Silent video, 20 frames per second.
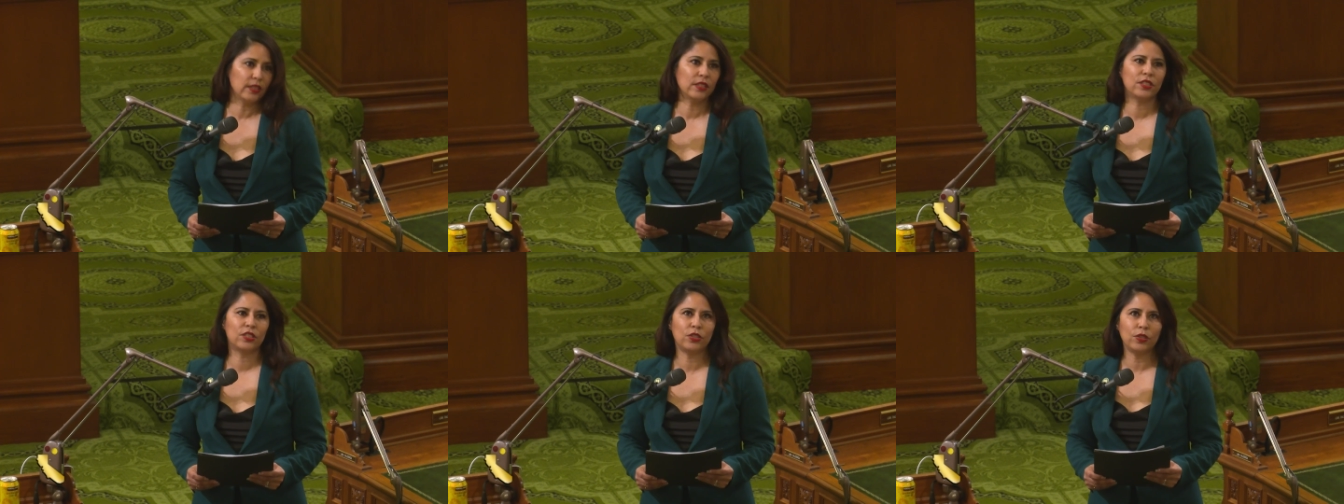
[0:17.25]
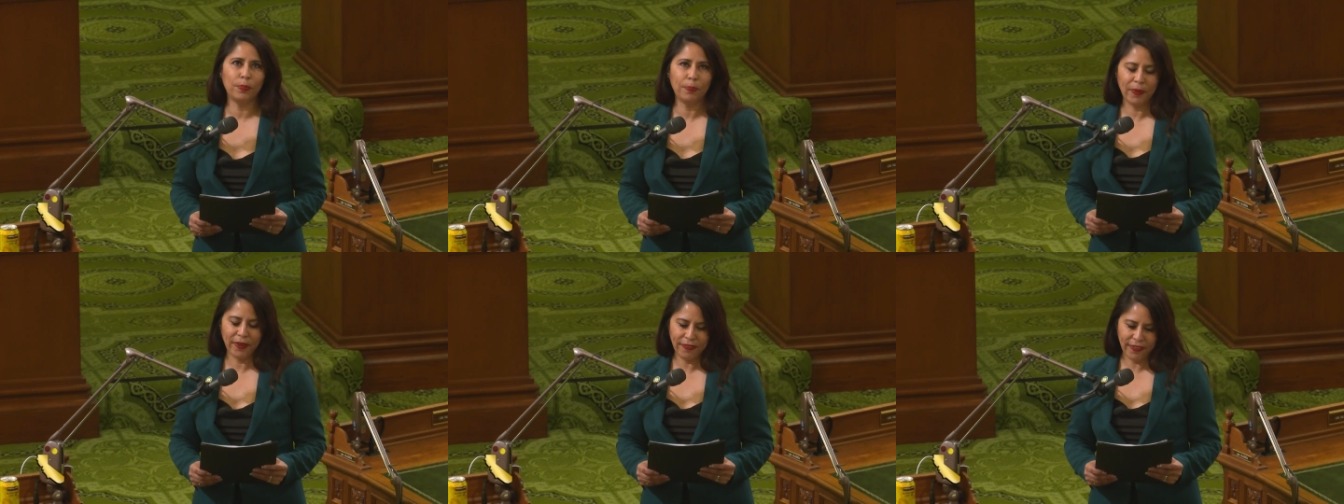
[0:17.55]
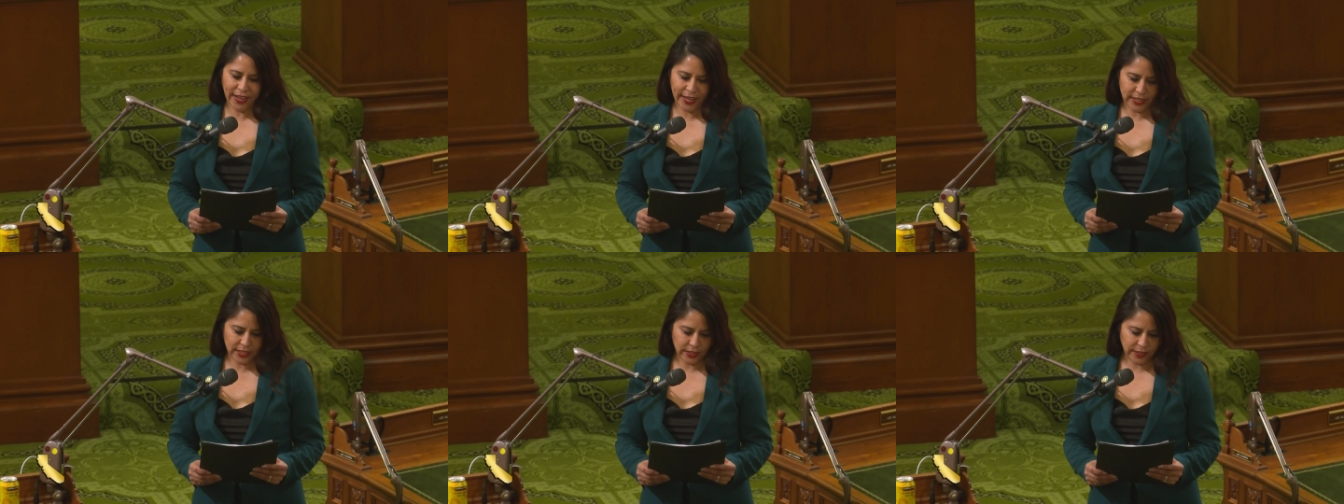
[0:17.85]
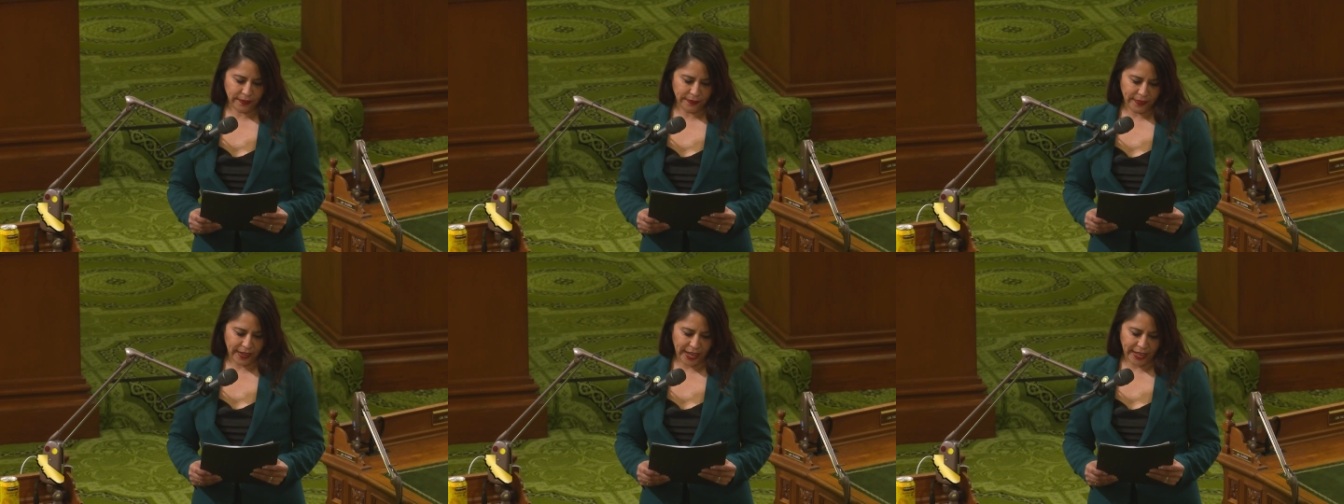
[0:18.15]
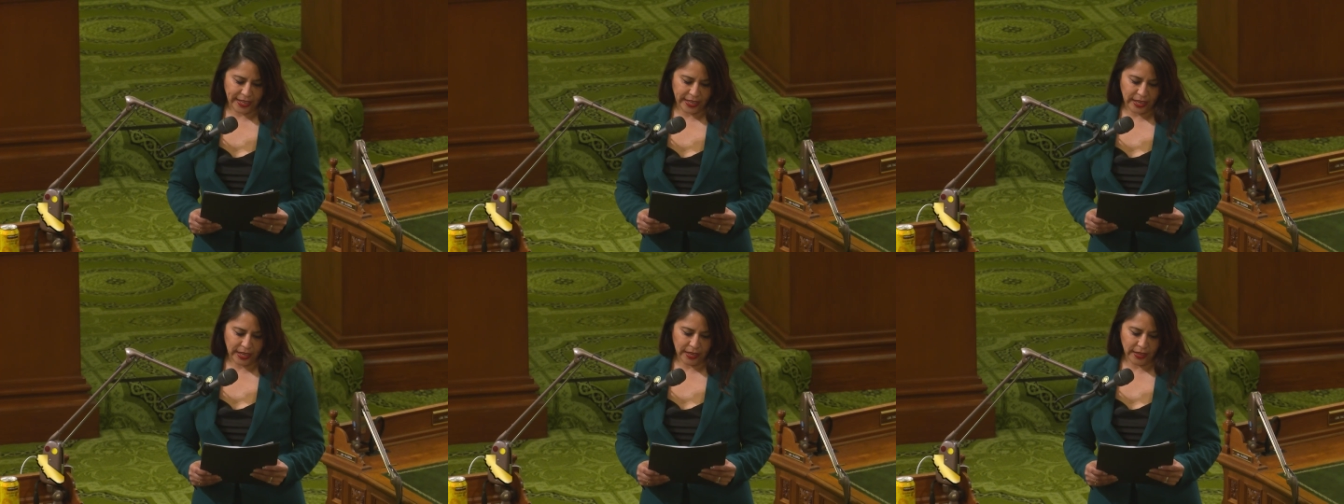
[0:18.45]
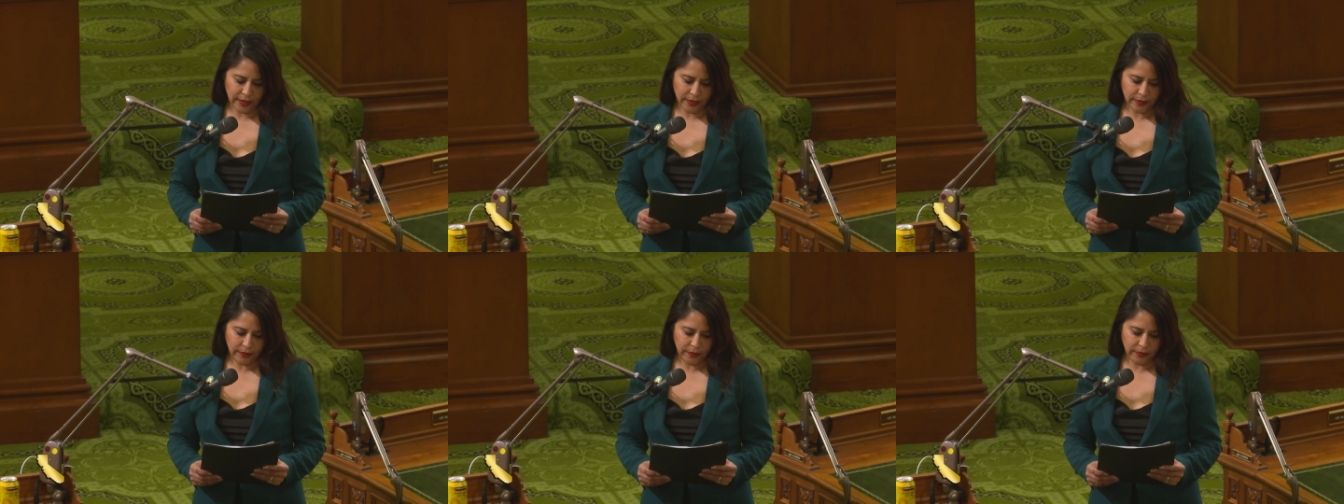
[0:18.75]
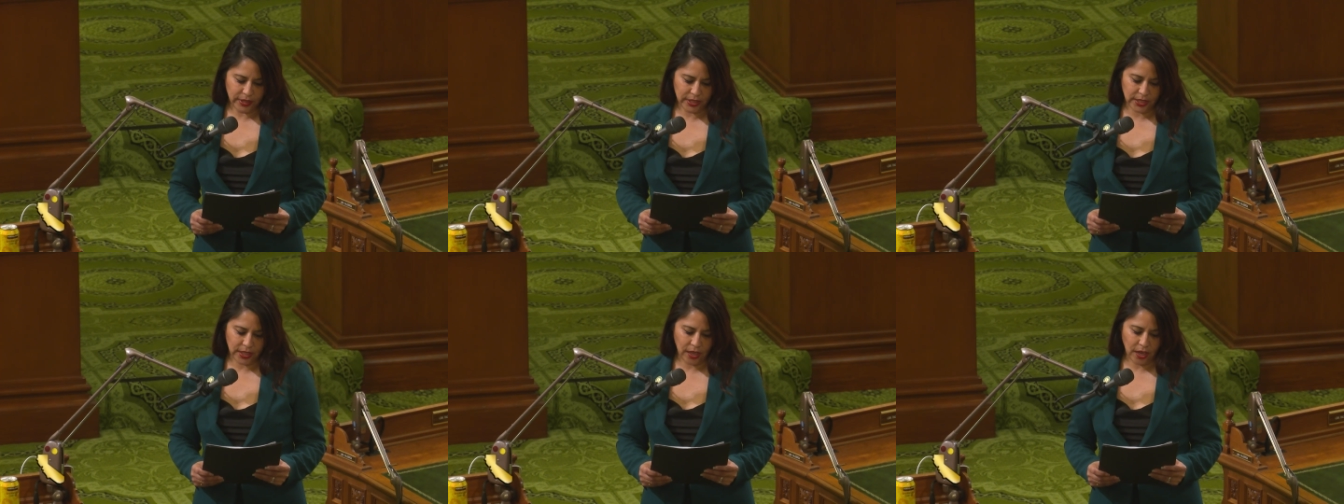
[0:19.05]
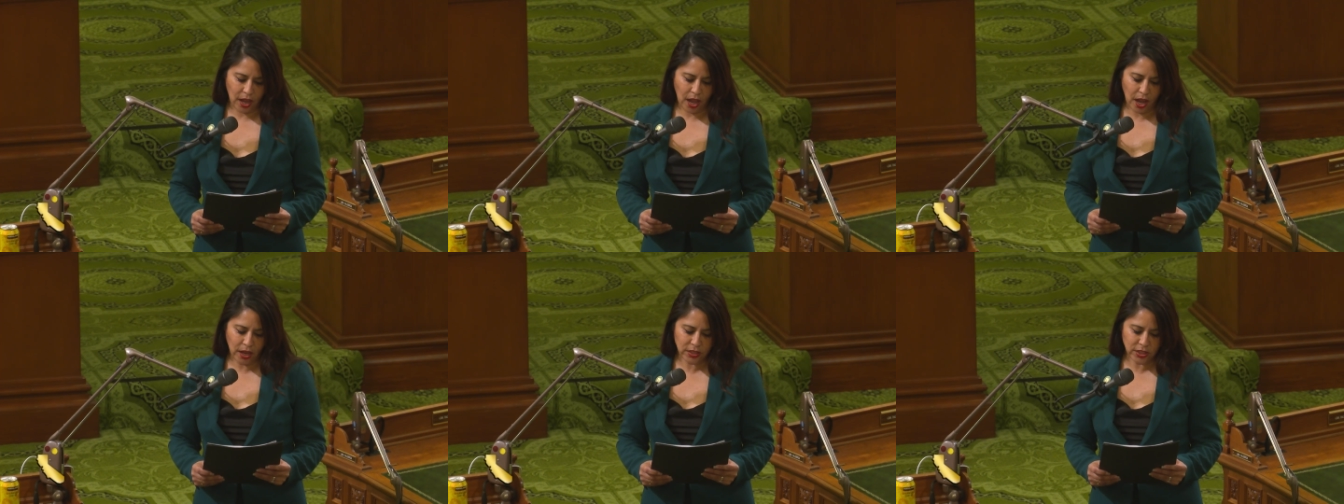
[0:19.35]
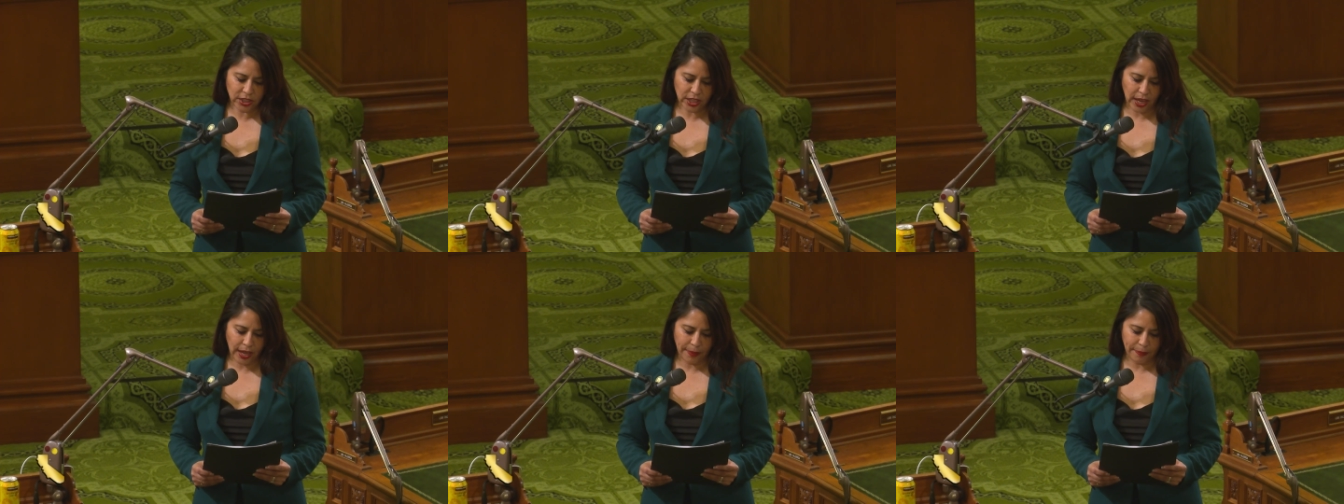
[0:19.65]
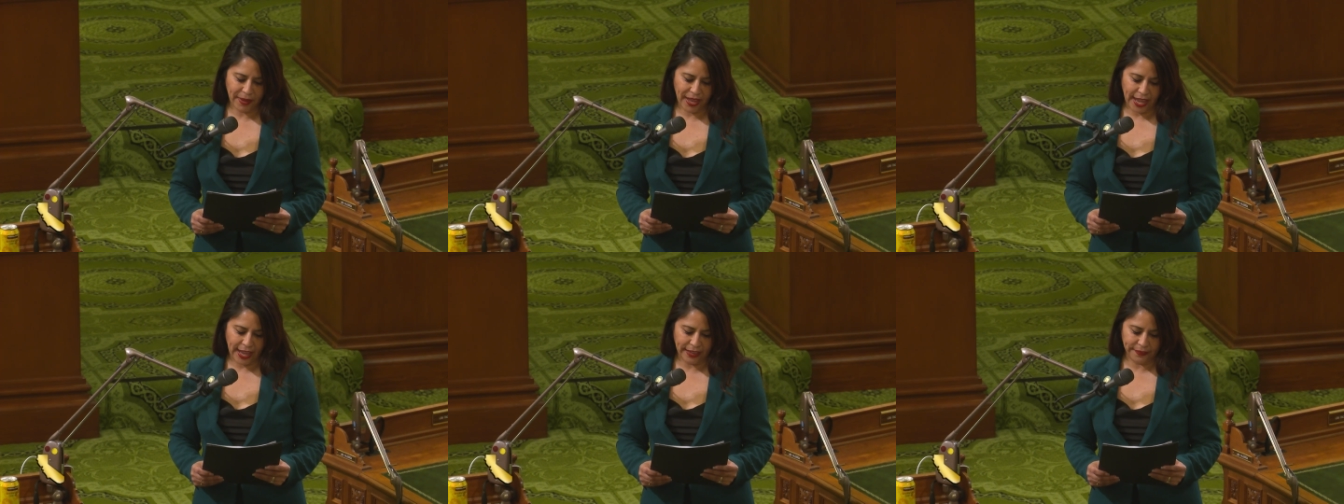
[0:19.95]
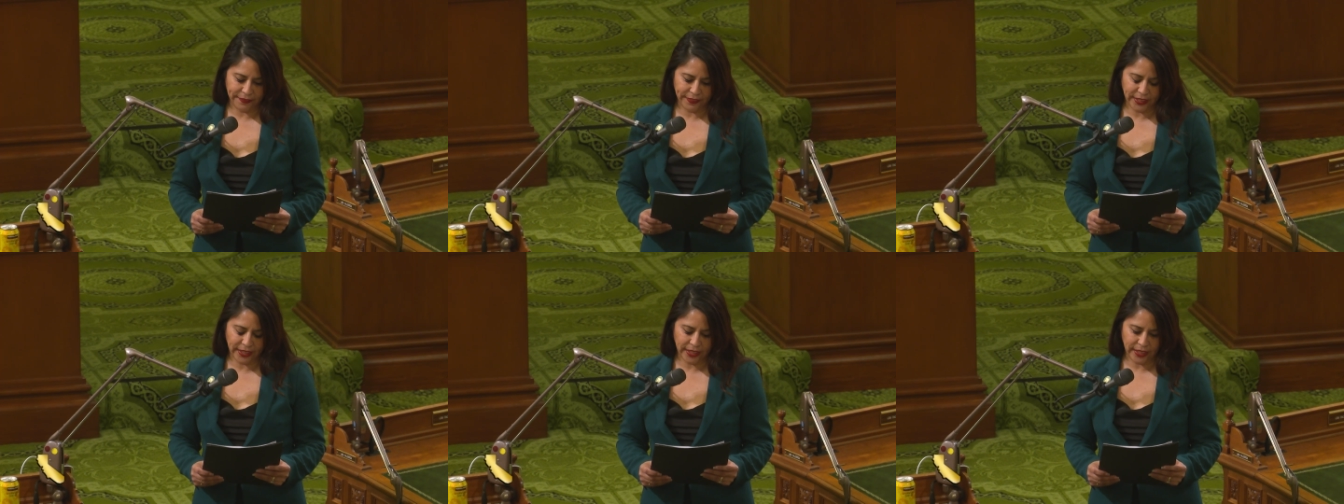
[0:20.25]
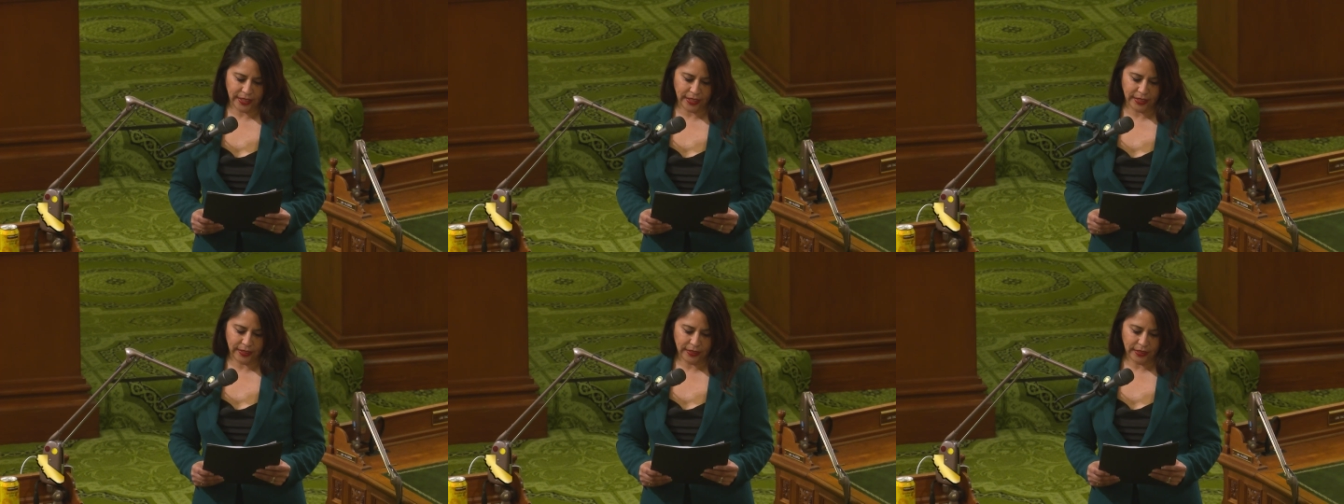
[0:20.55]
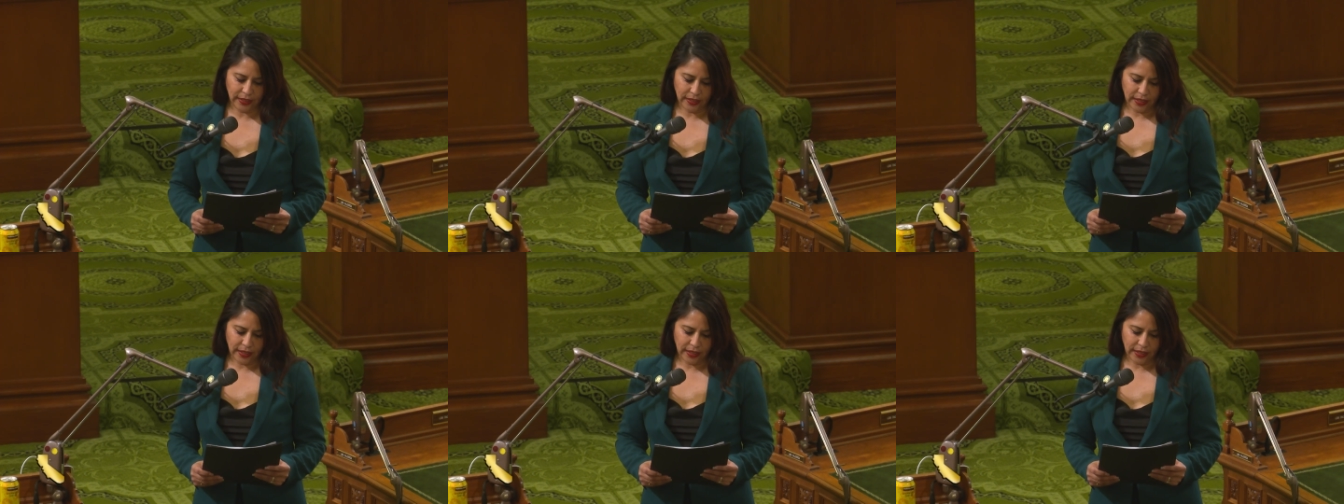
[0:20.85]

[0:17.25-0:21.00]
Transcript: Supervisor Valle was a longtime advocate